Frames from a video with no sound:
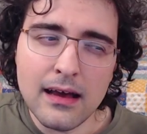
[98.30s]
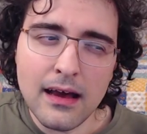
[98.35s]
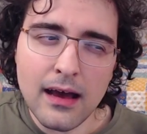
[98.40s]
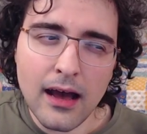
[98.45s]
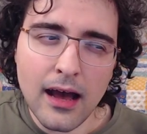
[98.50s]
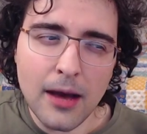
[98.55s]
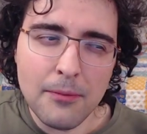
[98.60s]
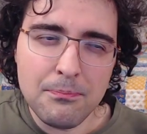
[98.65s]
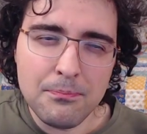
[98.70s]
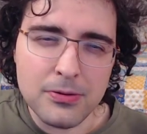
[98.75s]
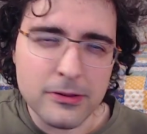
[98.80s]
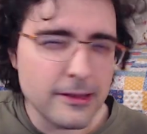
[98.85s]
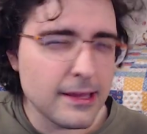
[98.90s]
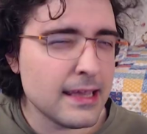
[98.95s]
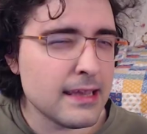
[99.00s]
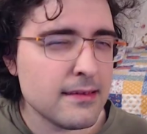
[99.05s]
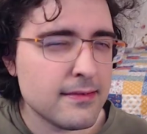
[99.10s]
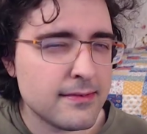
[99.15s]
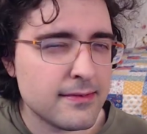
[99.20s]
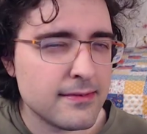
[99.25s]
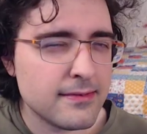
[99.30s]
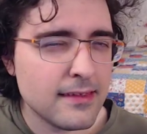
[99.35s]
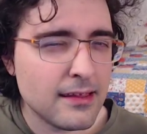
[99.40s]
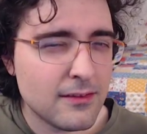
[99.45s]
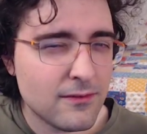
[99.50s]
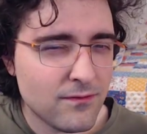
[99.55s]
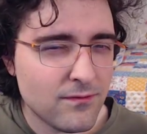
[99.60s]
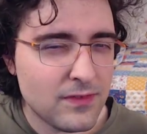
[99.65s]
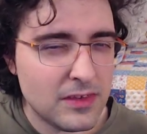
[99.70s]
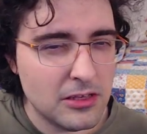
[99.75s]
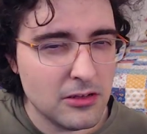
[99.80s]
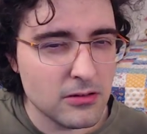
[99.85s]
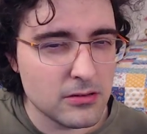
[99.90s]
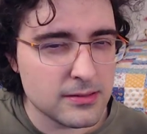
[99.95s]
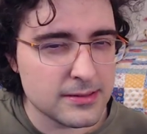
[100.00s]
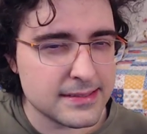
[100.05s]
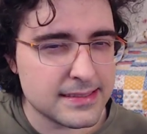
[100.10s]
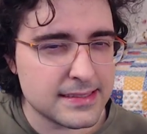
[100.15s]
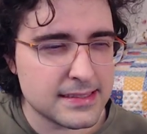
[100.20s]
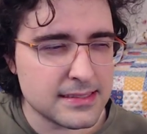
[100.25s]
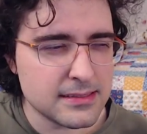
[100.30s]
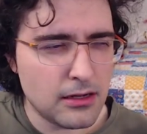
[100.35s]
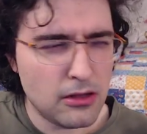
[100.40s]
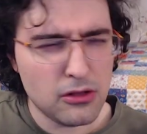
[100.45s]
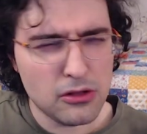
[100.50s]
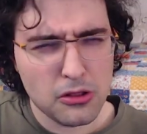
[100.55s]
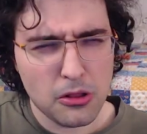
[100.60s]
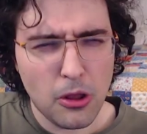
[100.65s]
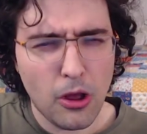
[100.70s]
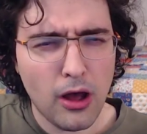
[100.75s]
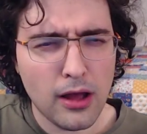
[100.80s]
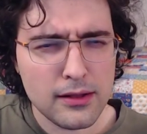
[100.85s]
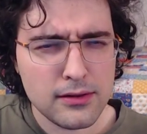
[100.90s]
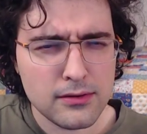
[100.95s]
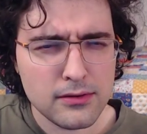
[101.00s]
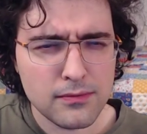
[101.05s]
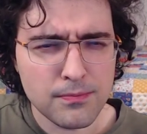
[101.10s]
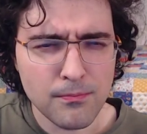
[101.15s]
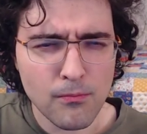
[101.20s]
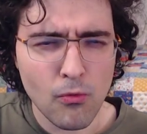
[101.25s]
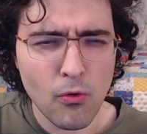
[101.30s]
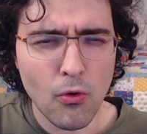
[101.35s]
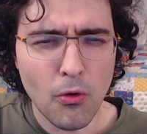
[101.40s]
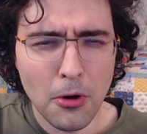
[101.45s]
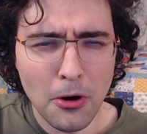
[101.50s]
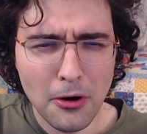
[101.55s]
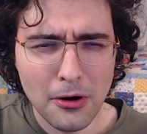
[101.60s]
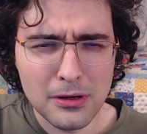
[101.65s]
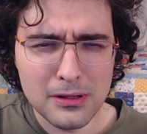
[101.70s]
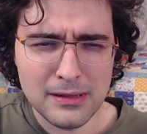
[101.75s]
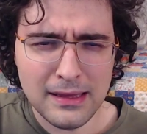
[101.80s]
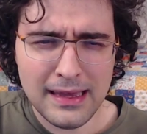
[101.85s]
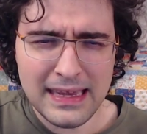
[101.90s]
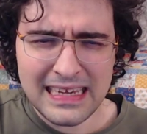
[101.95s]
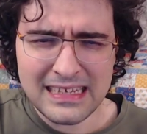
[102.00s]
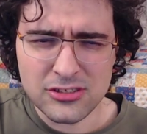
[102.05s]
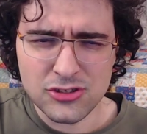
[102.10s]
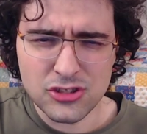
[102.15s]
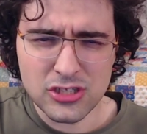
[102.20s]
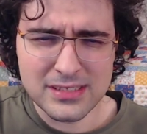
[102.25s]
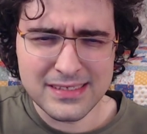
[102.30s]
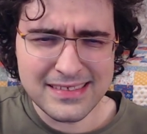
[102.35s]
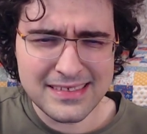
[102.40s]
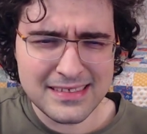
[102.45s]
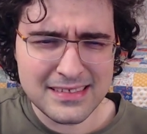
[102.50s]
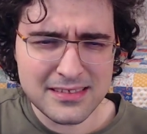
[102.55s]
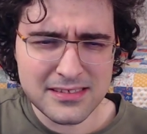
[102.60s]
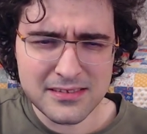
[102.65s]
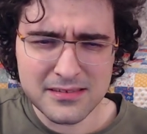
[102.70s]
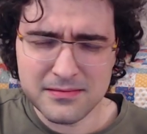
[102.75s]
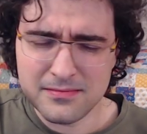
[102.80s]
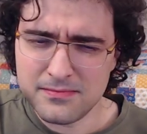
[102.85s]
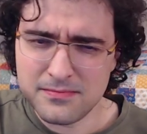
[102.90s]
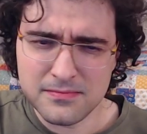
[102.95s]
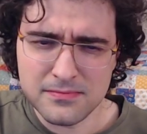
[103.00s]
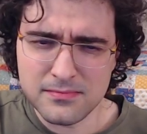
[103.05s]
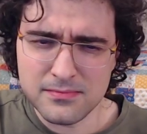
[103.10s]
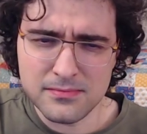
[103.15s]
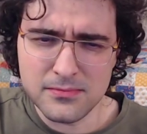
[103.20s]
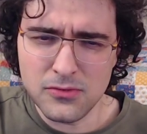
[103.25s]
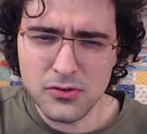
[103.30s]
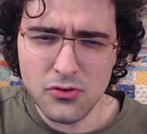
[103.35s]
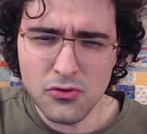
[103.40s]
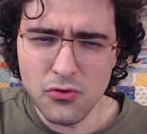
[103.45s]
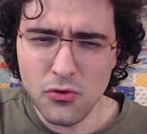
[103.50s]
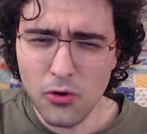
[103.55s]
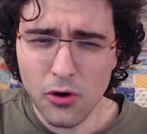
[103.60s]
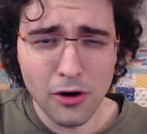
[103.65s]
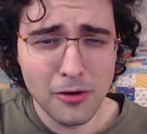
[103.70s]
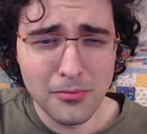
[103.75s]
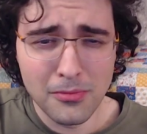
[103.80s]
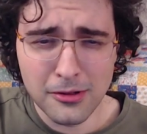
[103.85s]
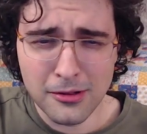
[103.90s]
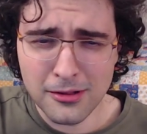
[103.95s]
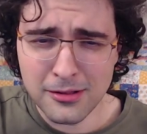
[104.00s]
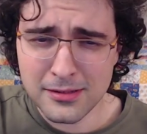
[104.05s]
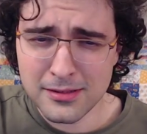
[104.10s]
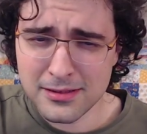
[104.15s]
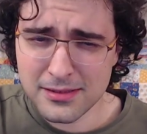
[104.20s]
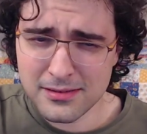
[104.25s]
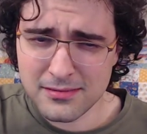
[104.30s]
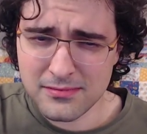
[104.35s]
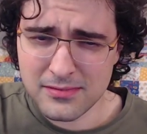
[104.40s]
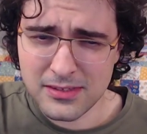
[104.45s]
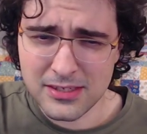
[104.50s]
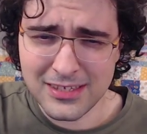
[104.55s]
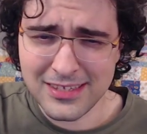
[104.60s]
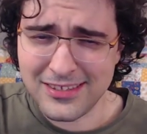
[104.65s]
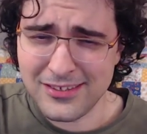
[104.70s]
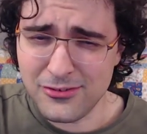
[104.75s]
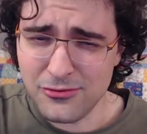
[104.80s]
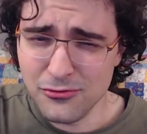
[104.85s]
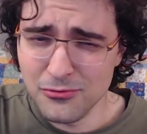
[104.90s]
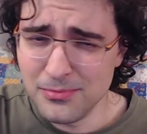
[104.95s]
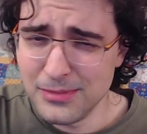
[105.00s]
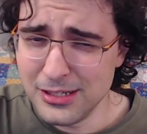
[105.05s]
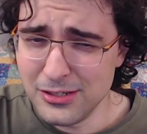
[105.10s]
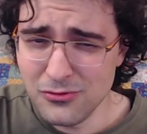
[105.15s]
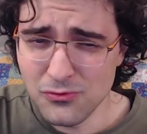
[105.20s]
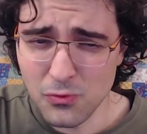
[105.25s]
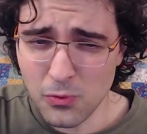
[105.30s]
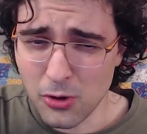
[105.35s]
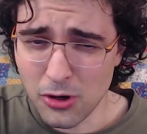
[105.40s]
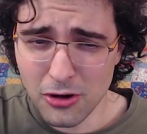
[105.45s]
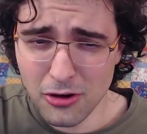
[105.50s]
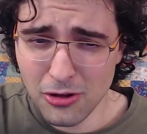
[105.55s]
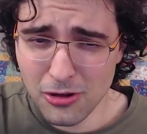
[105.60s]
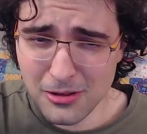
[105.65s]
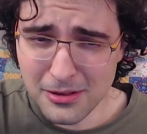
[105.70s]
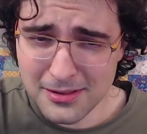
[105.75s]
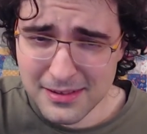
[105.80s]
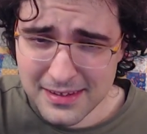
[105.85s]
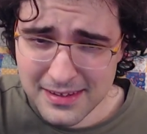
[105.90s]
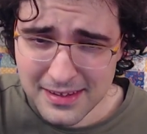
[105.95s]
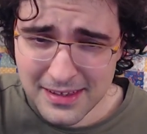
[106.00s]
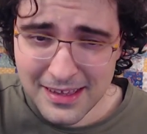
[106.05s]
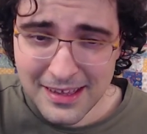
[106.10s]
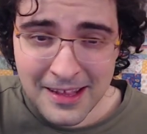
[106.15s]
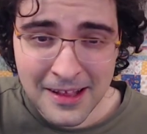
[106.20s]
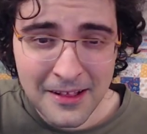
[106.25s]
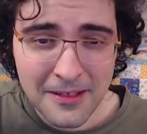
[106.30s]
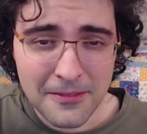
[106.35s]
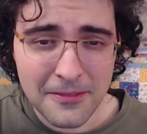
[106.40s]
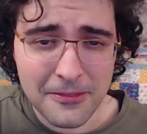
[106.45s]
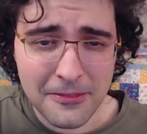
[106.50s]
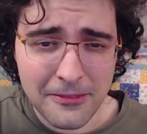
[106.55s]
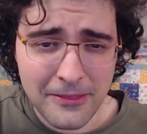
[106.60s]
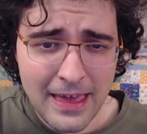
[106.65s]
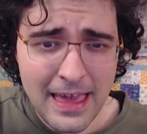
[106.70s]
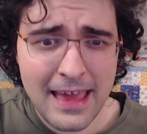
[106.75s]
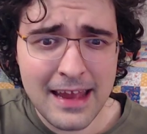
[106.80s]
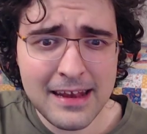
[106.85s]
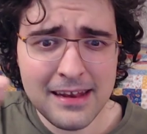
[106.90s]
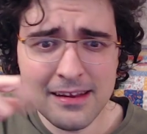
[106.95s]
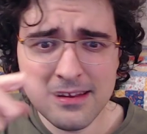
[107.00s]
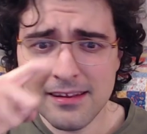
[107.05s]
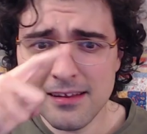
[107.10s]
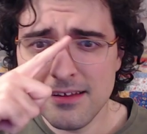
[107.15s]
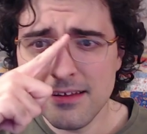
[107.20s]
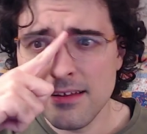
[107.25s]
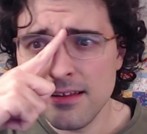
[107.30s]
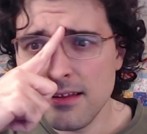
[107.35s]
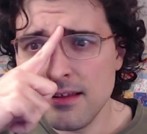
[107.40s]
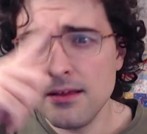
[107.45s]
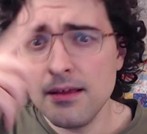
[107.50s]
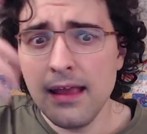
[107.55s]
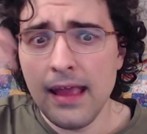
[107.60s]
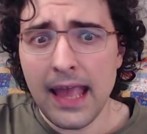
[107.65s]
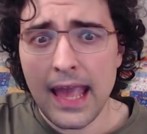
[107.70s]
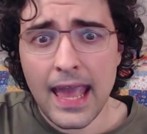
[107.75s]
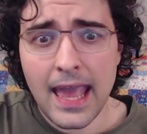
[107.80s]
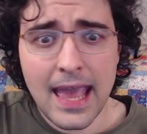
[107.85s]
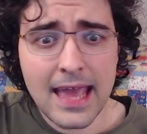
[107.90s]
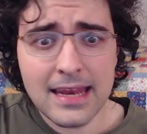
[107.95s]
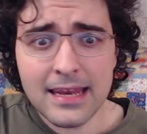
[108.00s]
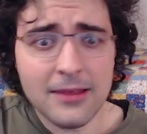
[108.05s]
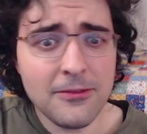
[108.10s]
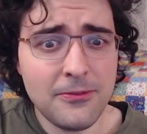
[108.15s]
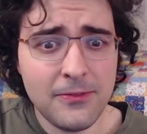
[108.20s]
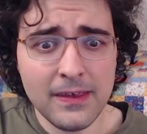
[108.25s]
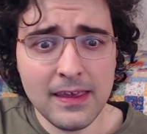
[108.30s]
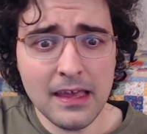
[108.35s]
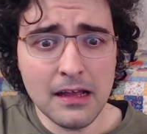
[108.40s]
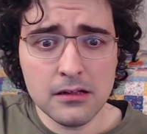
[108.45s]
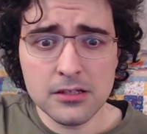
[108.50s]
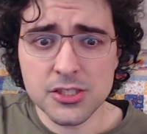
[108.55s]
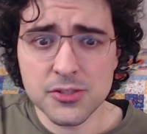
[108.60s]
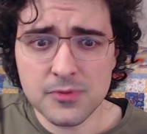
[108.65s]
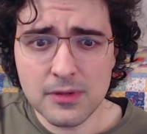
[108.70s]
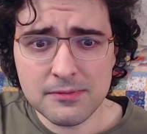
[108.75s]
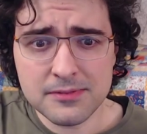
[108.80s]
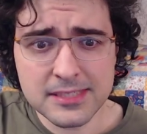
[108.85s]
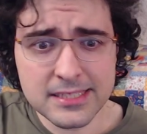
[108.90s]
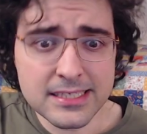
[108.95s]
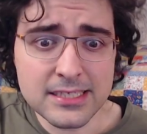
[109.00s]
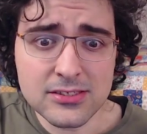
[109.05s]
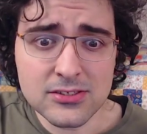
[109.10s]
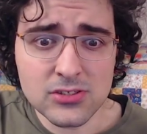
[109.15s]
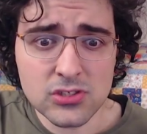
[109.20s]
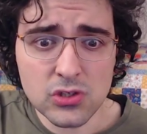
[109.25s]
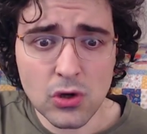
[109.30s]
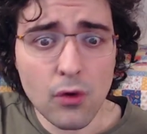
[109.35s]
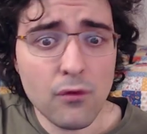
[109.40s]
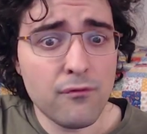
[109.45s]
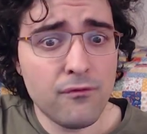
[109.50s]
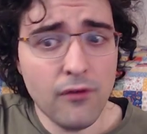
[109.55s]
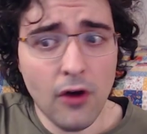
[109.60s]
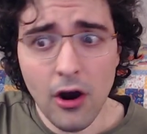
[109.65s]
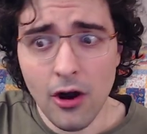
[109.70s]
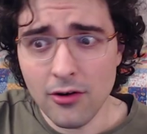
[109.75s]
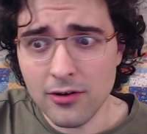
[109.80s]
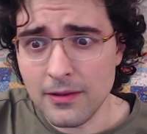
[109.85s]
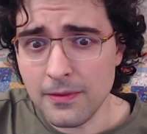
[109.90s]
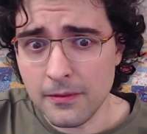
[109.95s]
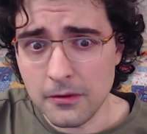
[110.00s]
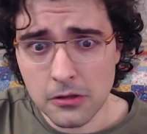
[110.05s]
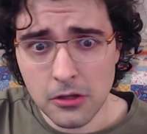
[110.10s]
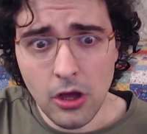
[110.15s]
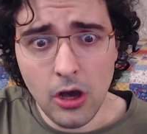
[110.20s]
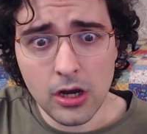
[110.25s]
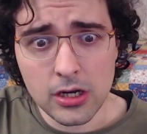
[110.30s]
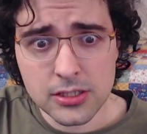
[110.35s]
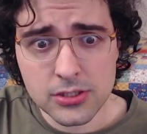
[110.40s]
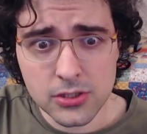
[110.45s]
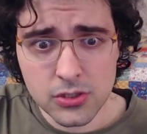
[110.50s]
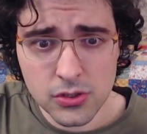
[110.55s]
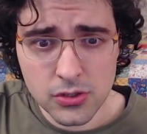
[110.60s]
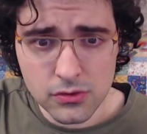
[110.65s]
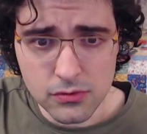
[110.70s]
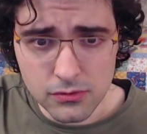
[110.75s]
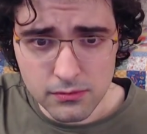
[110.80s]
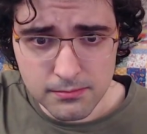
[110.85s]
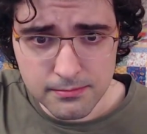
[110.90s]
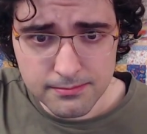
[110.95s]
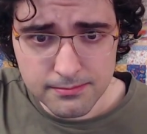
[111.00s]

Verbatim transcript: a place that feels a lot more like just normal human world than anything else we've seen so far in The Locked Tomb.